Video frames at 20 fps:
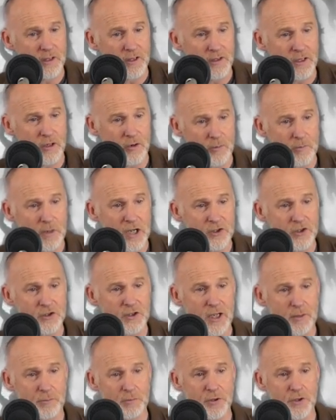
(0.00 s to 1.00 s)
Now
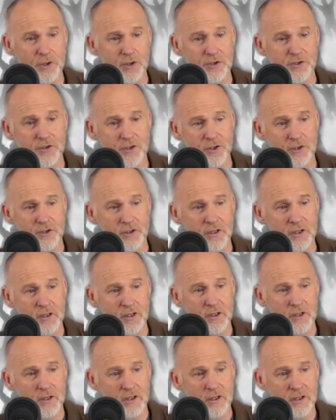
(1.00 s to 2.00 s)
imagine that
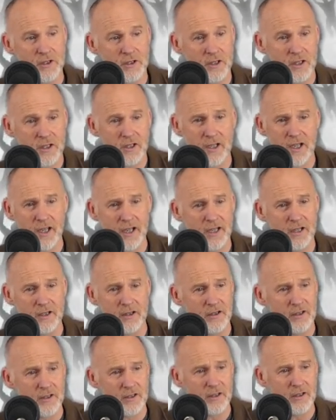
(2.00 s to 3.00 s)
person in
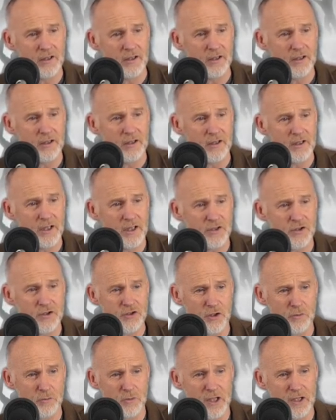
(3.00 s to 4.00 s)
hell, in
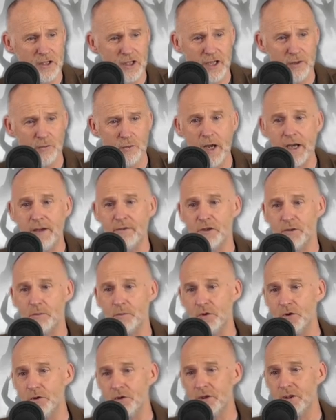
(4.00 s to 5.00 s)
somewhere like
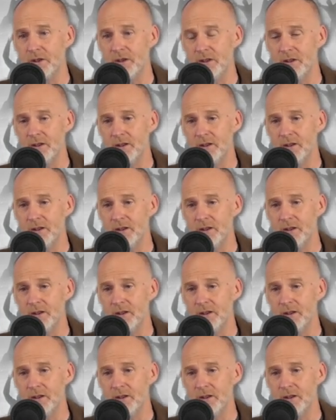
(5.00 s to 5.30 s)
Ravensbrück.